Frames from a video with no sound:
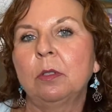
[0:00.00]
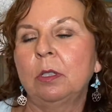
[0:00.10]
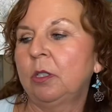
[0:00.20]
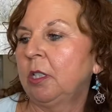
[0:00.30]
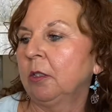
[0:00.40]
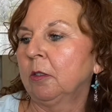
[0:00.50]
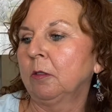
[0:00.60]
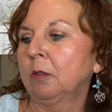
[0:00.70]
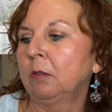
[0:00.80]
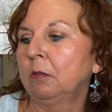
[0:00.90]

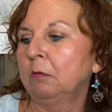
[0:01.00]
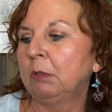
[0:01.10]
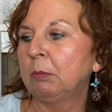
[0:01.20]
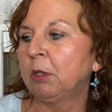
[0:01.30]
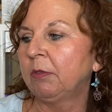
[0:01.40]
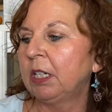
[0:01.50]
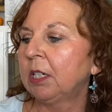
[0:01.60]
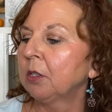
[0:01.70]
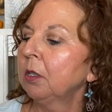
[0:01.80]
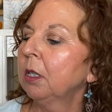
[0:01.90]
until we moved
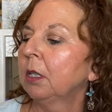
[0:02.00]
here.